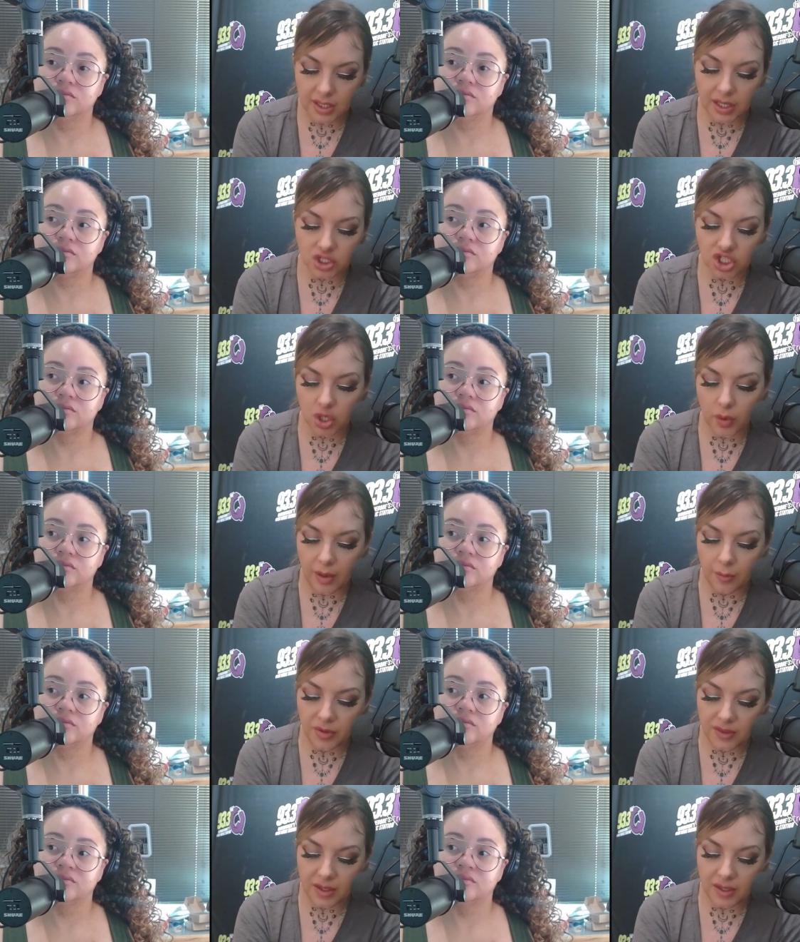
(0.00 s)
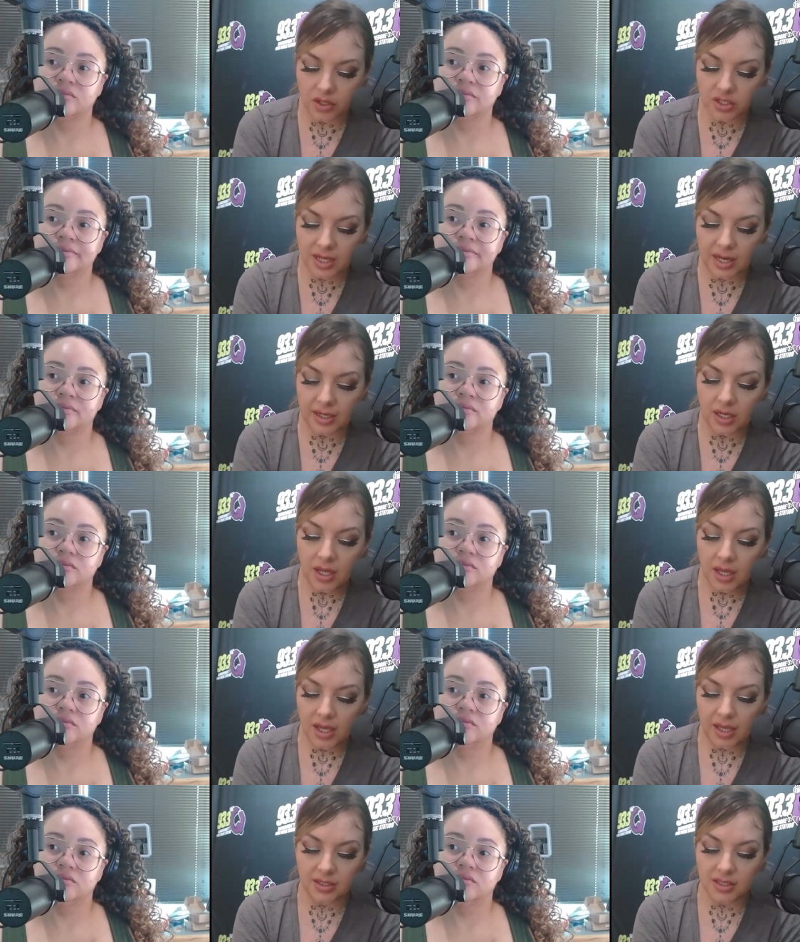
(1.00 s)
Speaker 1: and show empathy and understanding
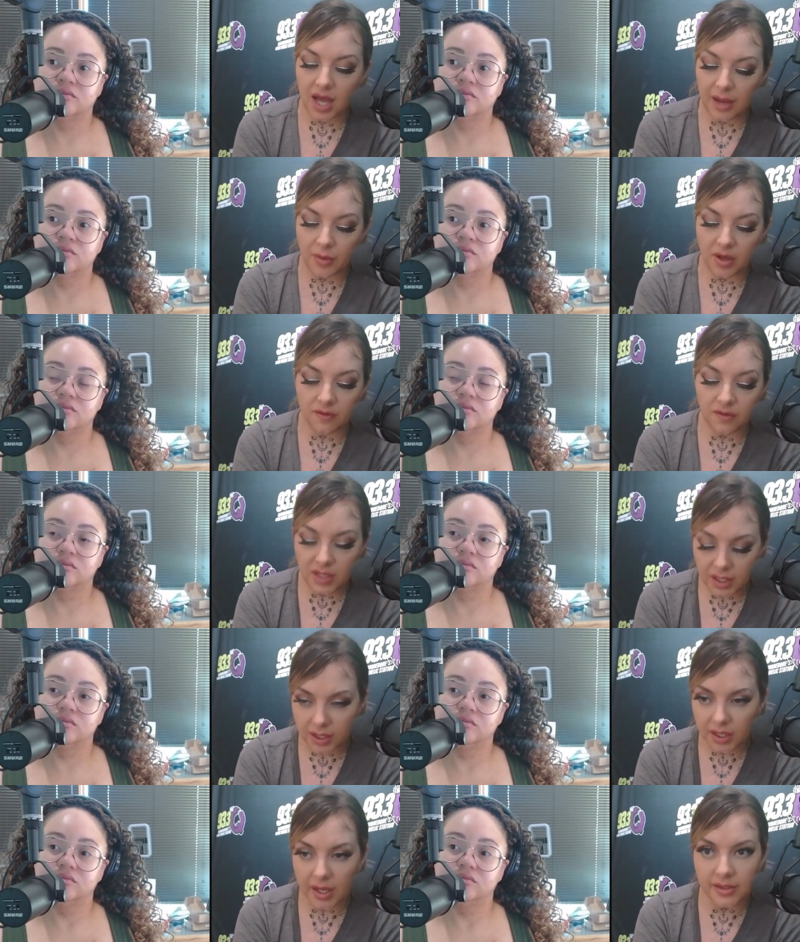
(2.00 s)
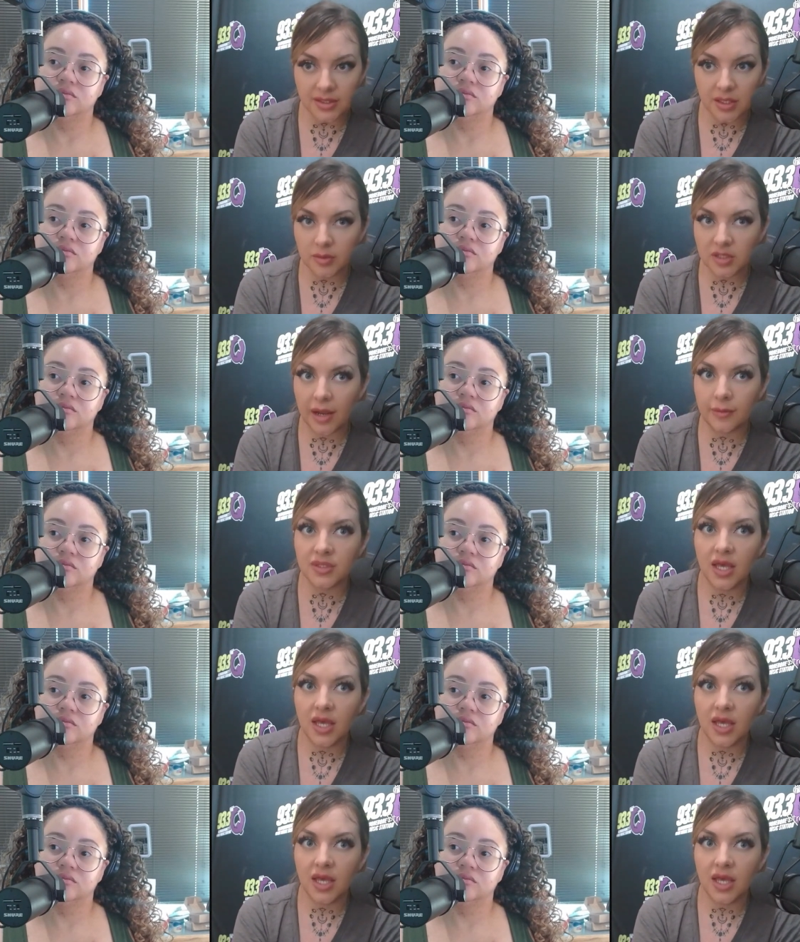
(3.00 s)
in time of need. And sometimes